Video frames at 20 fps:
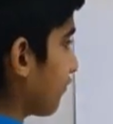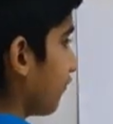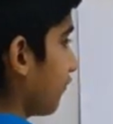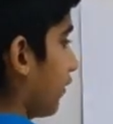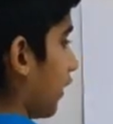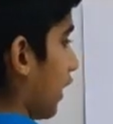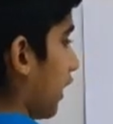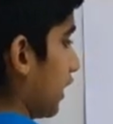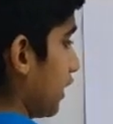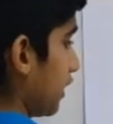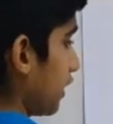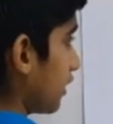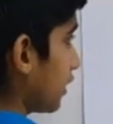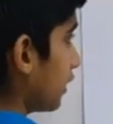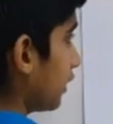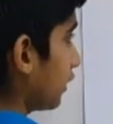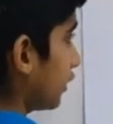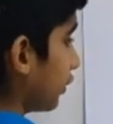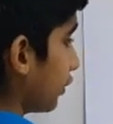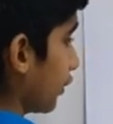1,
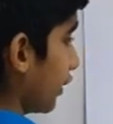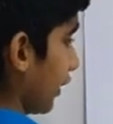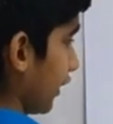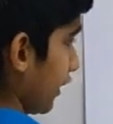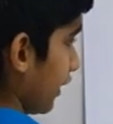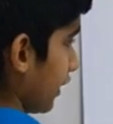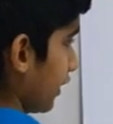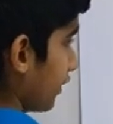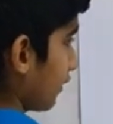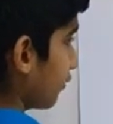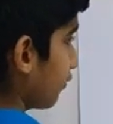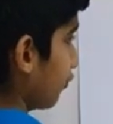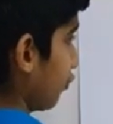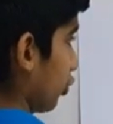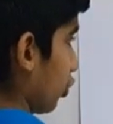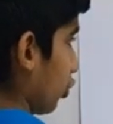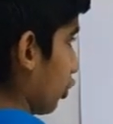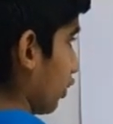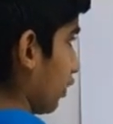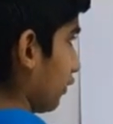3,
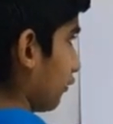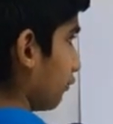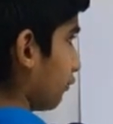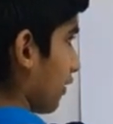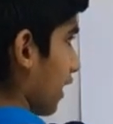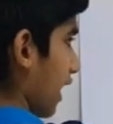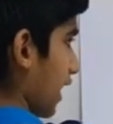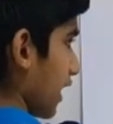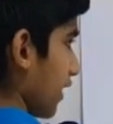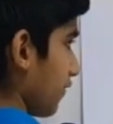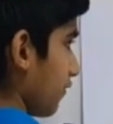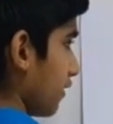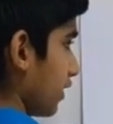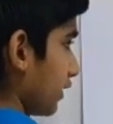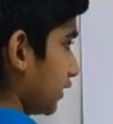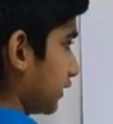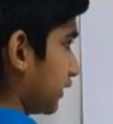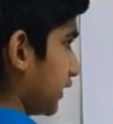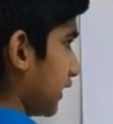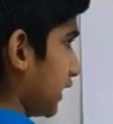4, 5,
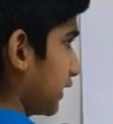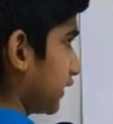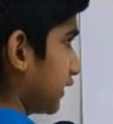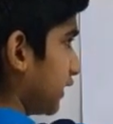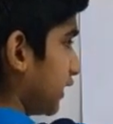6,